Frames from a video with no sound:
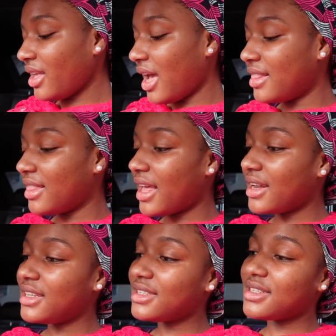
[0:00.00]
And
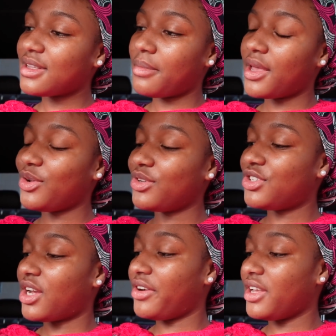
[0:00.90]
then this is the menu
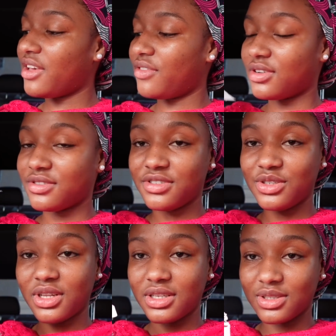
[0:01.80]
Cherry gave us a
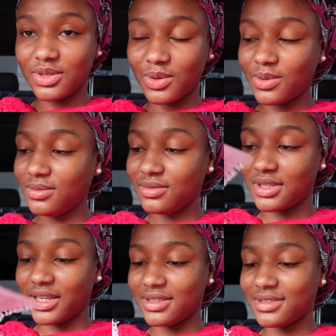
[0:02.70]
few days ago.
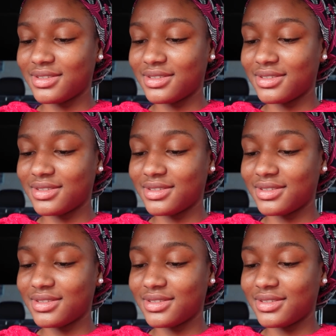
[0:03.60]
Like,